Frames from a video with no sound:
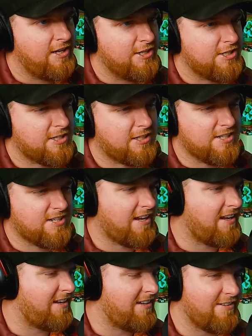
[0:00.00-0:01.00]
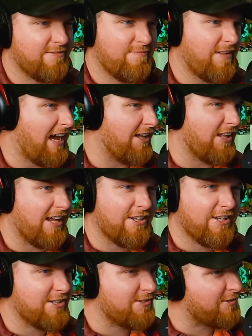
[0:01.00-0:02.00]
just because a lot of
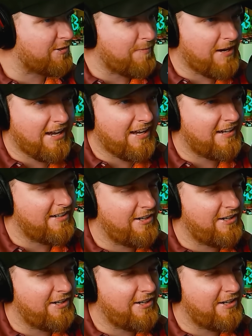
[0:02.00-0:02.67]
things go through my head.